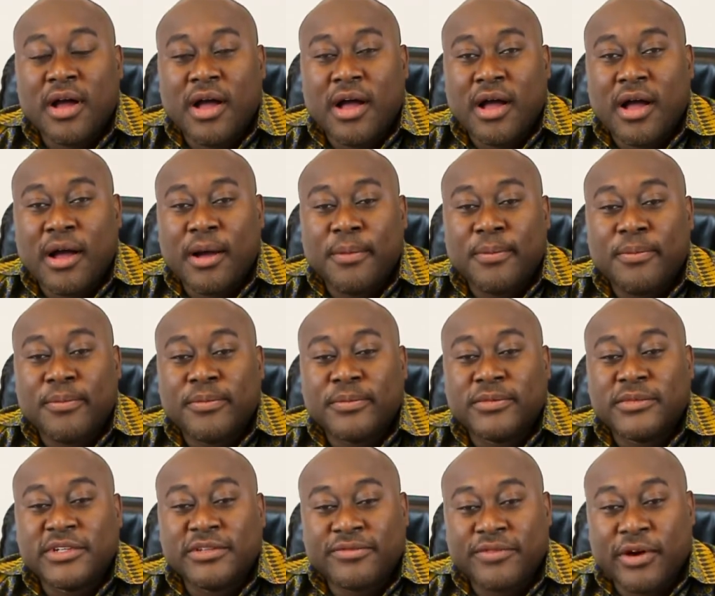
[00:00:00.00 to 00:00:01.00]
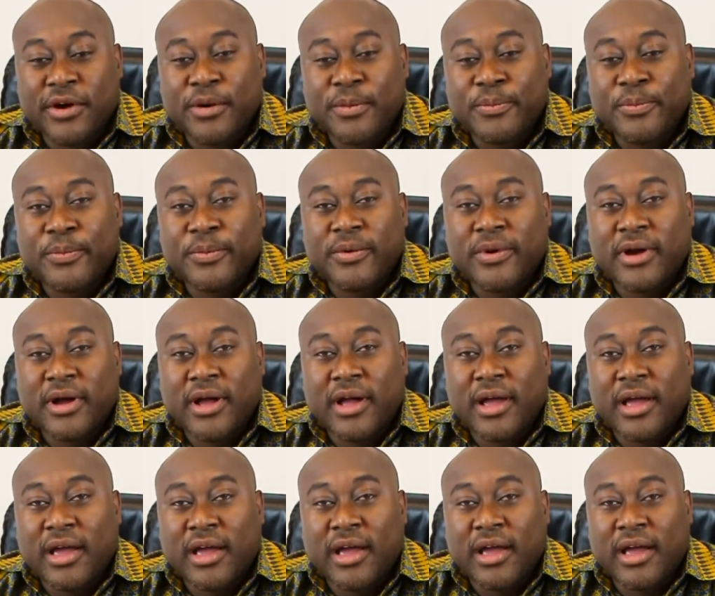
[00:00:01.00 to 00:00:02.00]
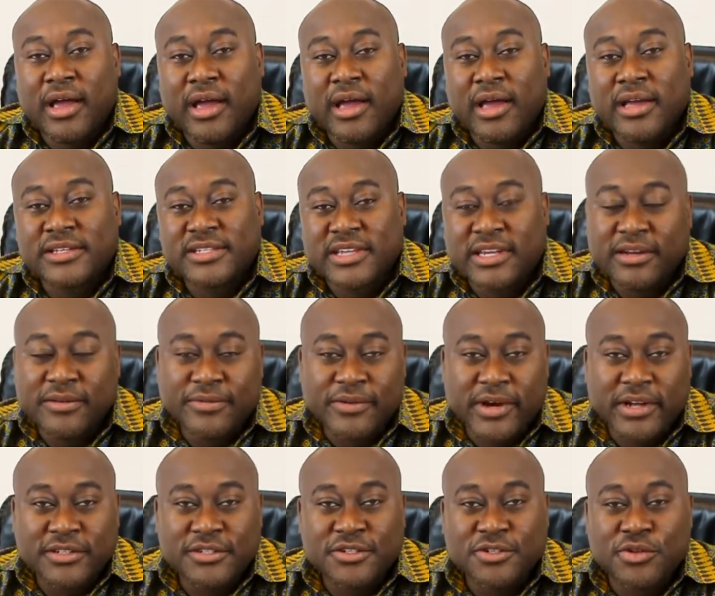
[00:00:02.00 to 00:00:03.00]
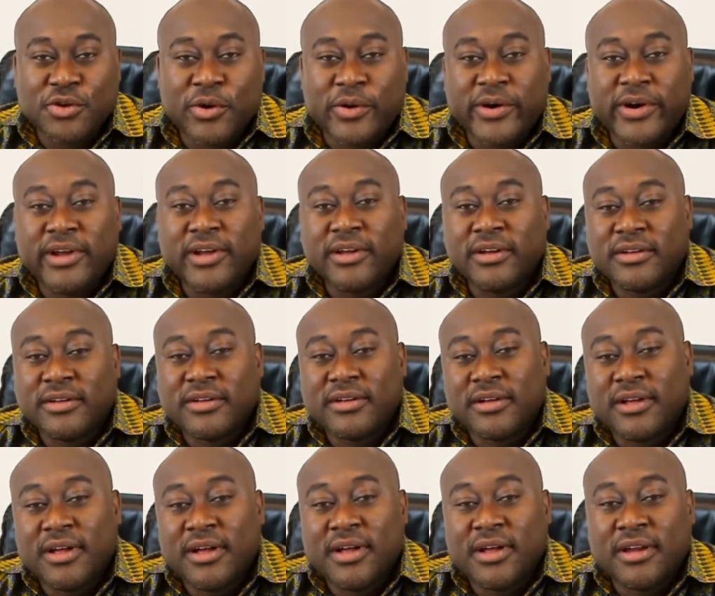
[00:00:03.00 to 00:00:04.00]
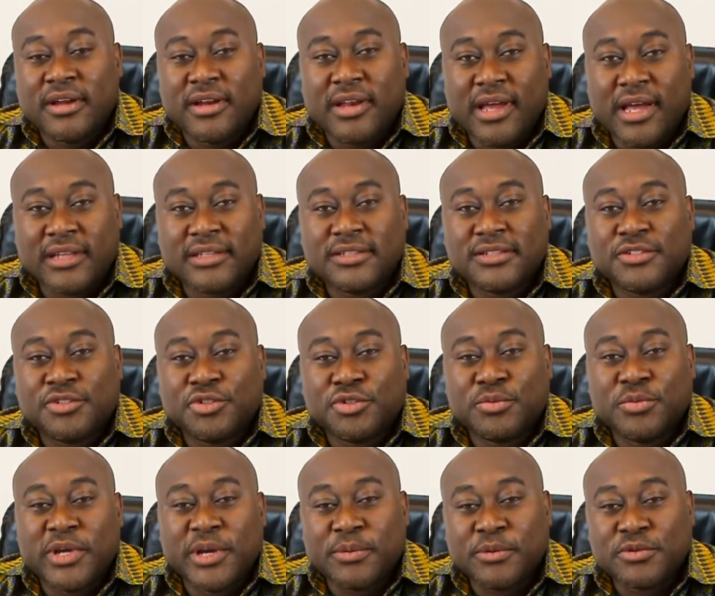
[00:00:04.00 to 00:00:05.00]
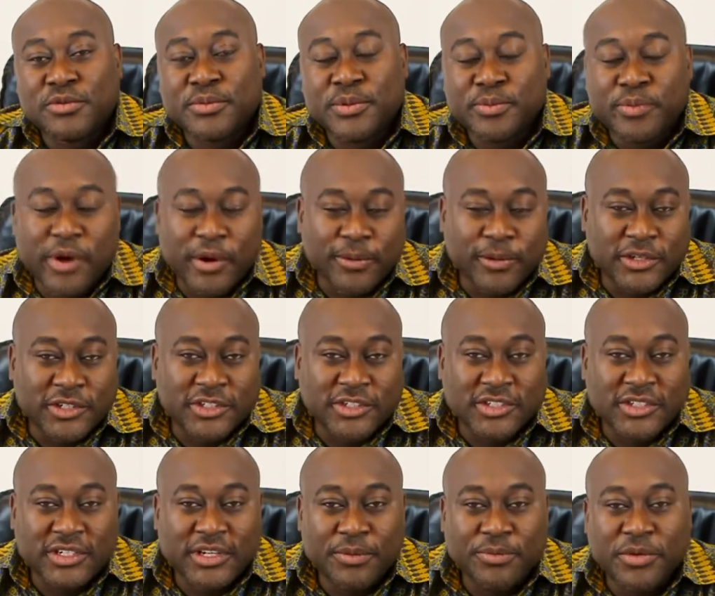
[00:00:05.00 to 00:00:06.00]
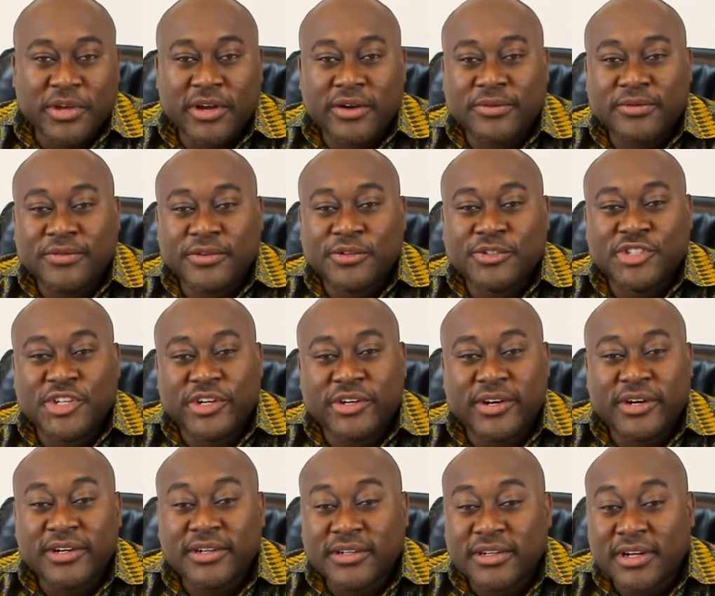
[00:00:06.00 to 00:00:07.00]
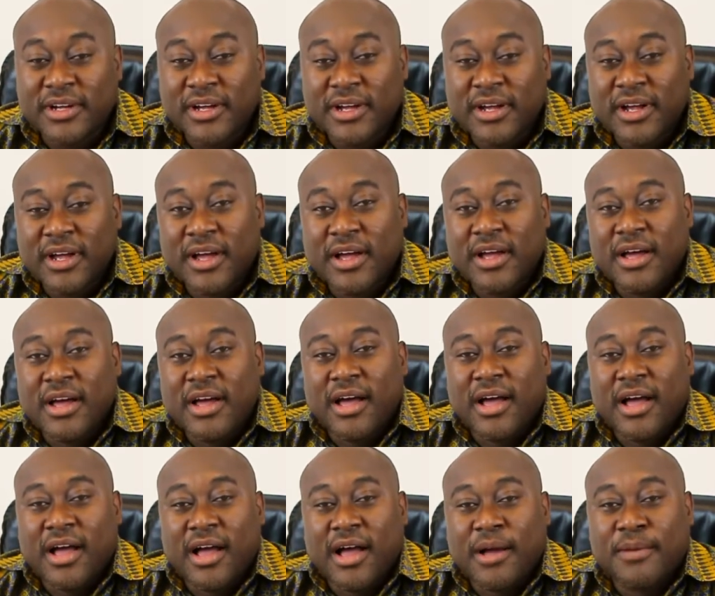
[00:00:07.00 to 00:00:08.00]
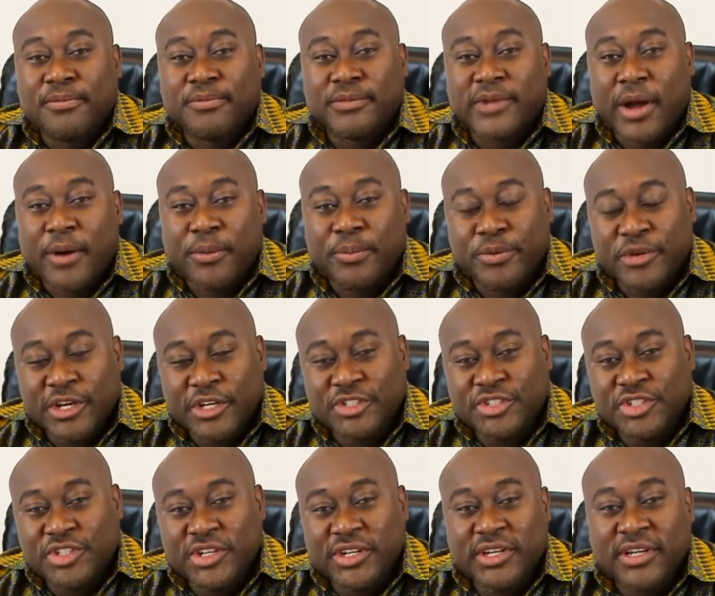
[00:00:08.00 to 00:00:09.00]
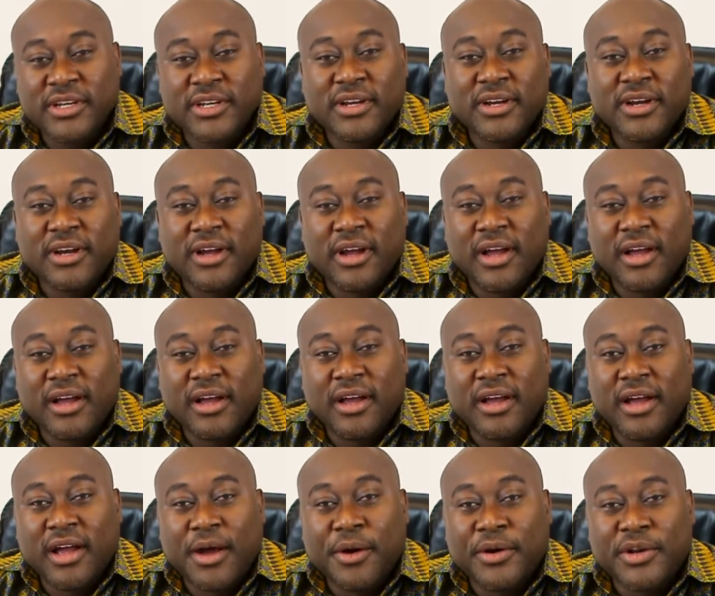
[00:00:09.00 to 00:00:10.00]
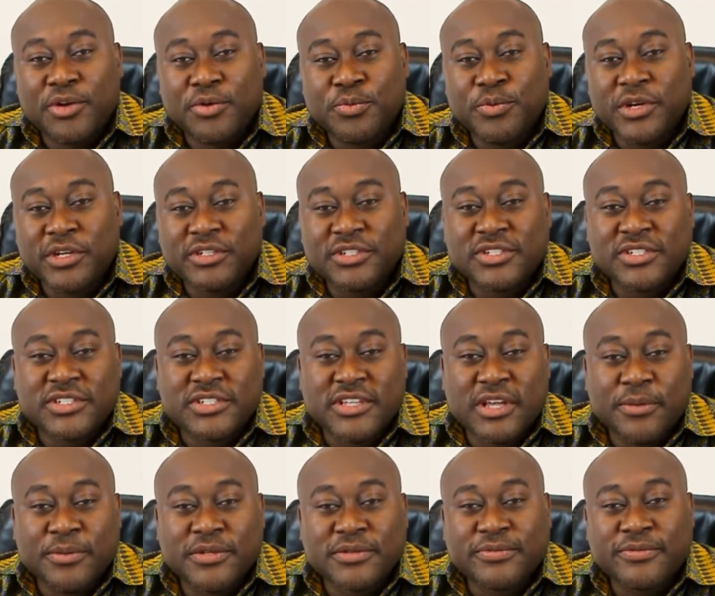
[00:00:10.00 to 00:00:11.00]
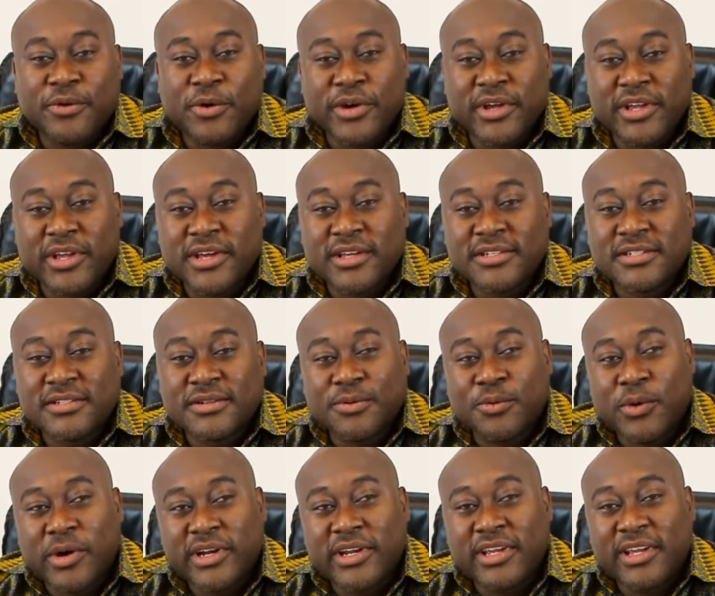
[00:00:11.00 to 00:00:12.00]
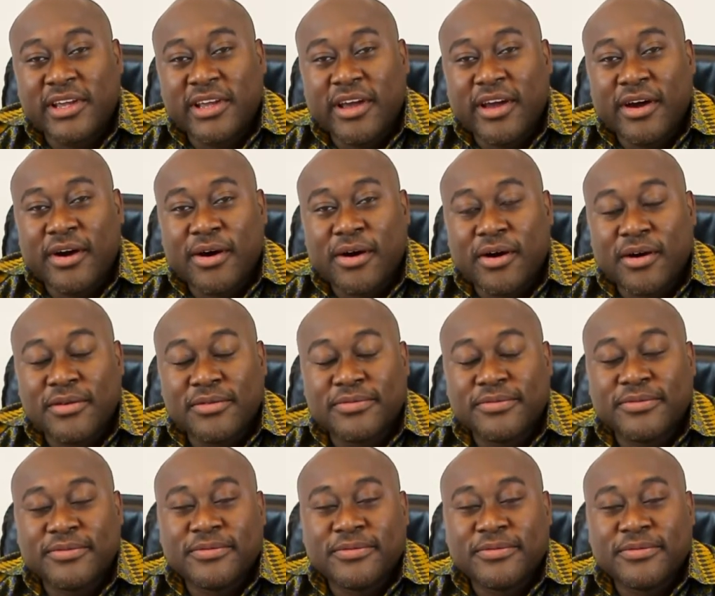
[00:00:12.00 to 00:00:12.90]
uh, develop a significant story that should be able to be published in a peer-reviewed journal. Um, our PhD, our new PhD system is four years, one year of